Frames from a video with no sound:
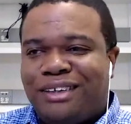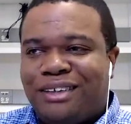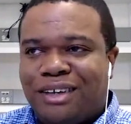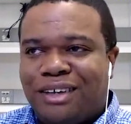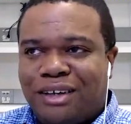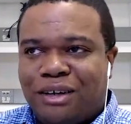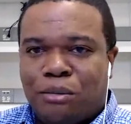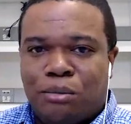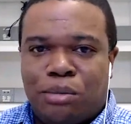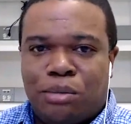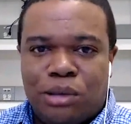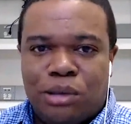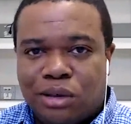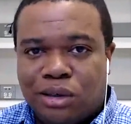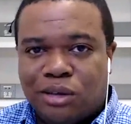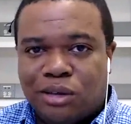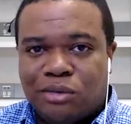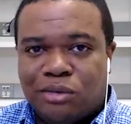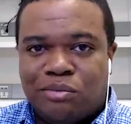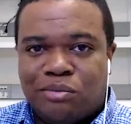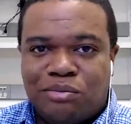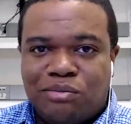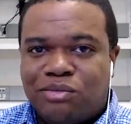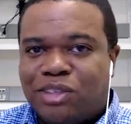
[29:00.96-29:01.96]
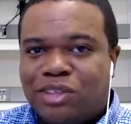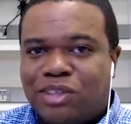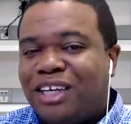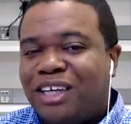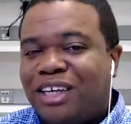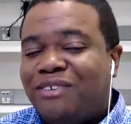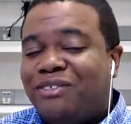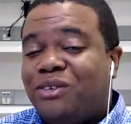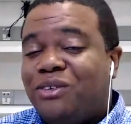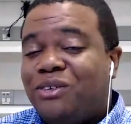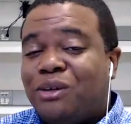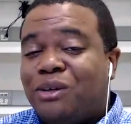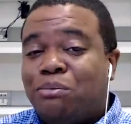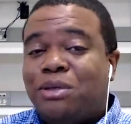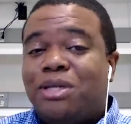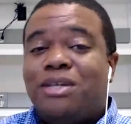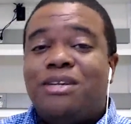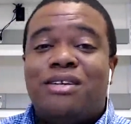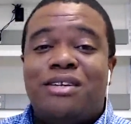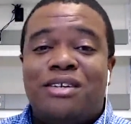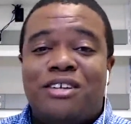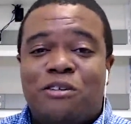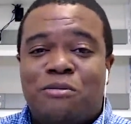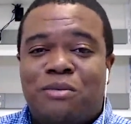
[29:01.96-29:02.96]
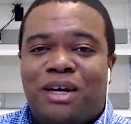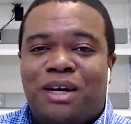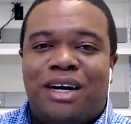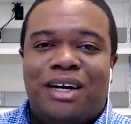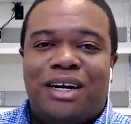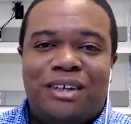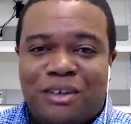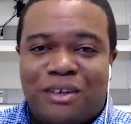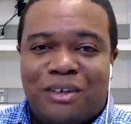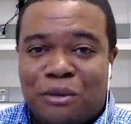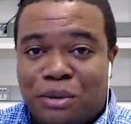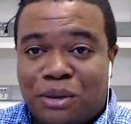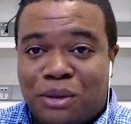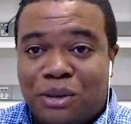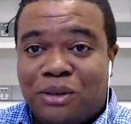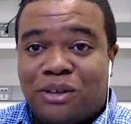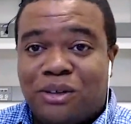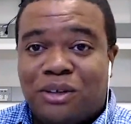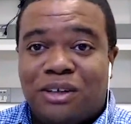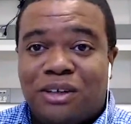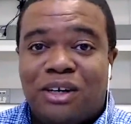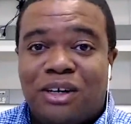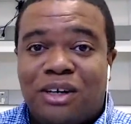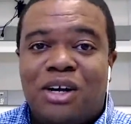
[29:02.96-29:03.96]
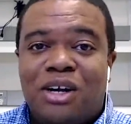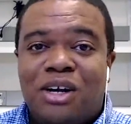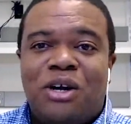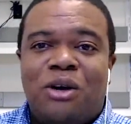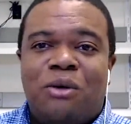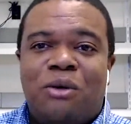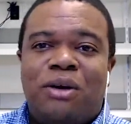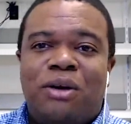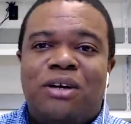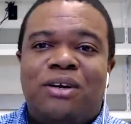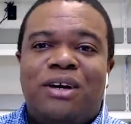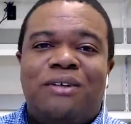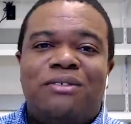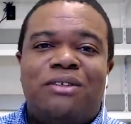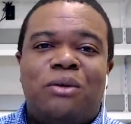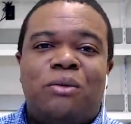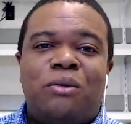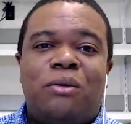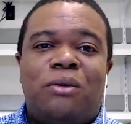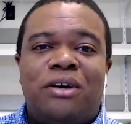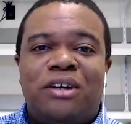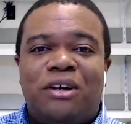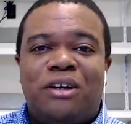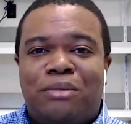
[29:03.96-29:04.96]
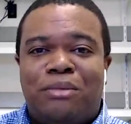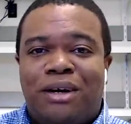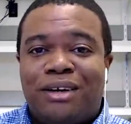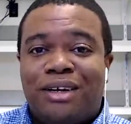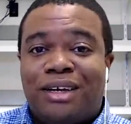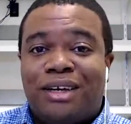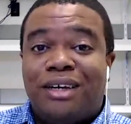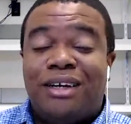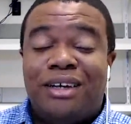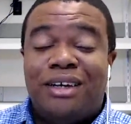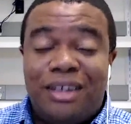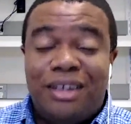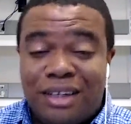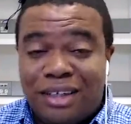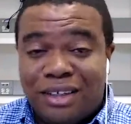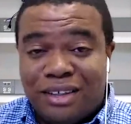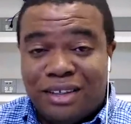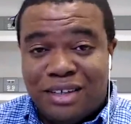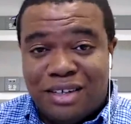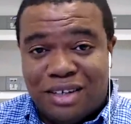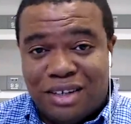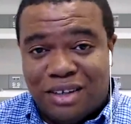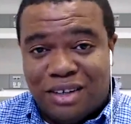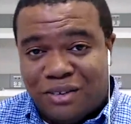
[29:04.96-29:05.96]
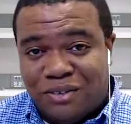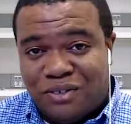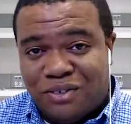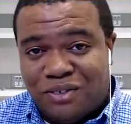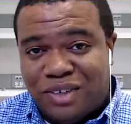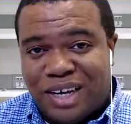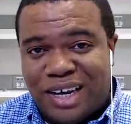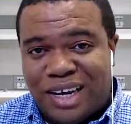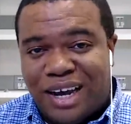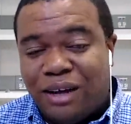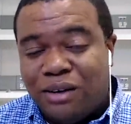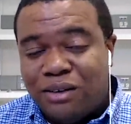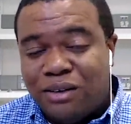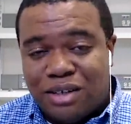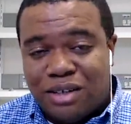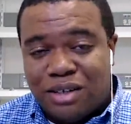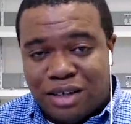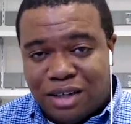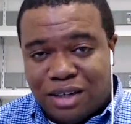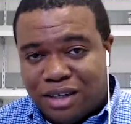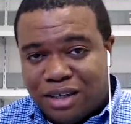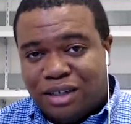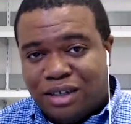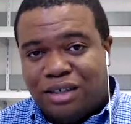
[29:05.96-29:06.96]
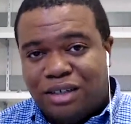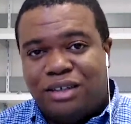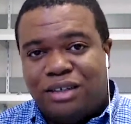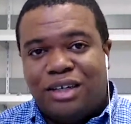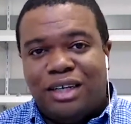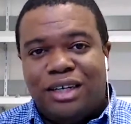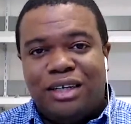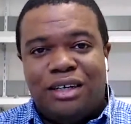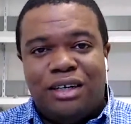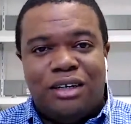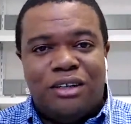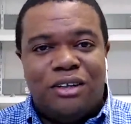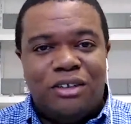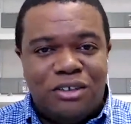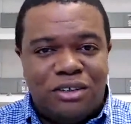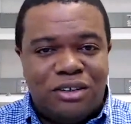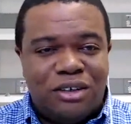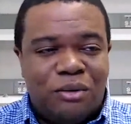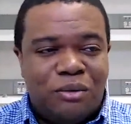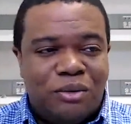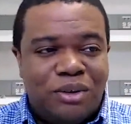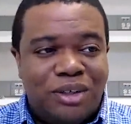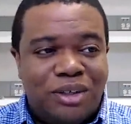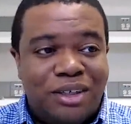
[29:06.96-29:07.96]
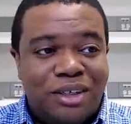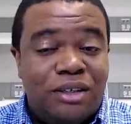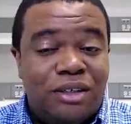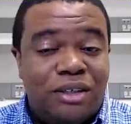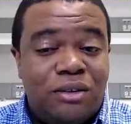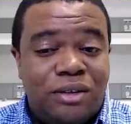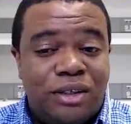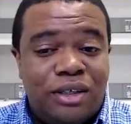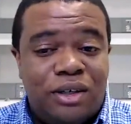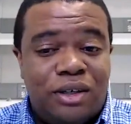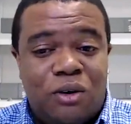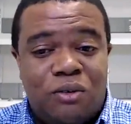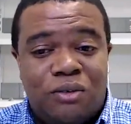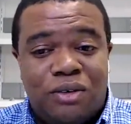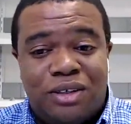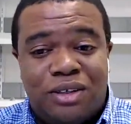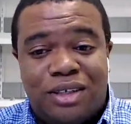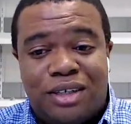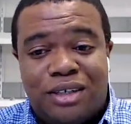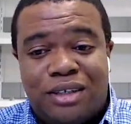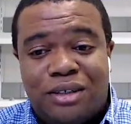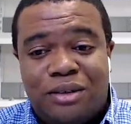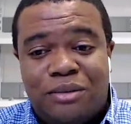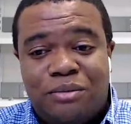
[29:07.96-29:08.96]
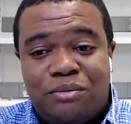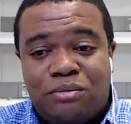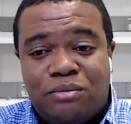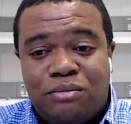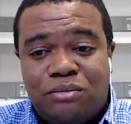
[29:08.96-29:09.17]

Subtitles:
a computer, give you a business behind a computer, where you don't have to worry about killing yourself outside like others are really doing over time.